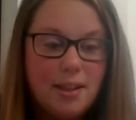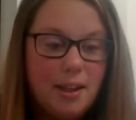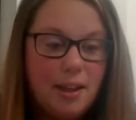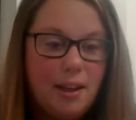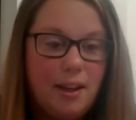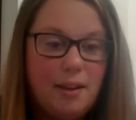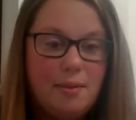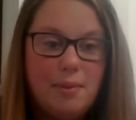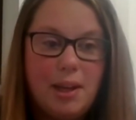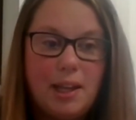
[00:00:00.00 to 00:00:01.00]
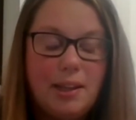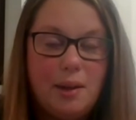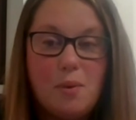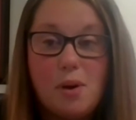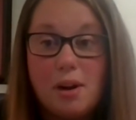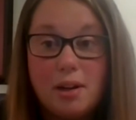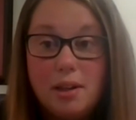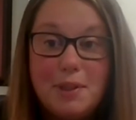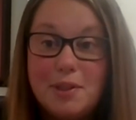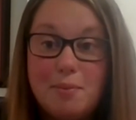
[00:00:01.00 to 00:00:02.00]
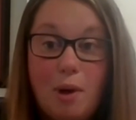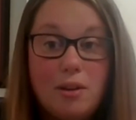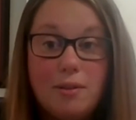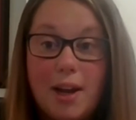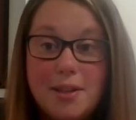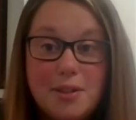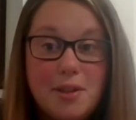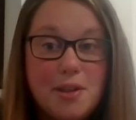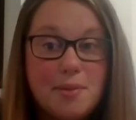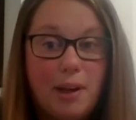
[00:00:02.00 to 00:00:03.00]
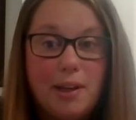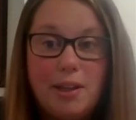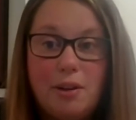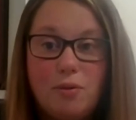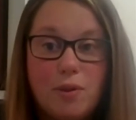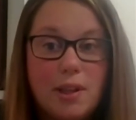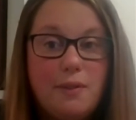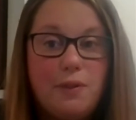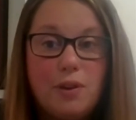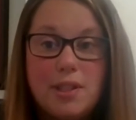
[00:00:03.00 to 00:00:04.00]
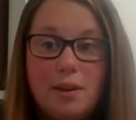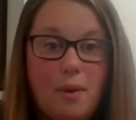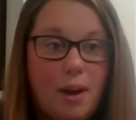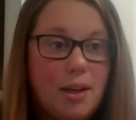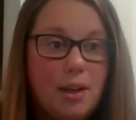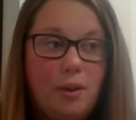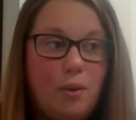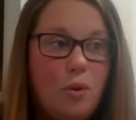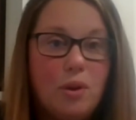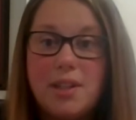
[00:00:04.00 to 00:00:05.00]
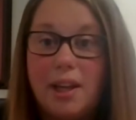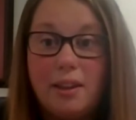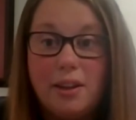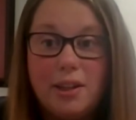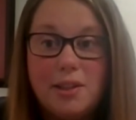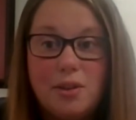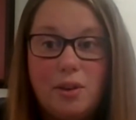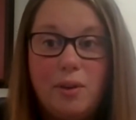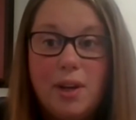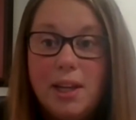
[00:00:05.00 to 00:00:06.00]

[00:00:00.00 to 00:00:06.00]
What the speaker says: And they were smaller rosters, but, really folks that wanted to go to war together. And so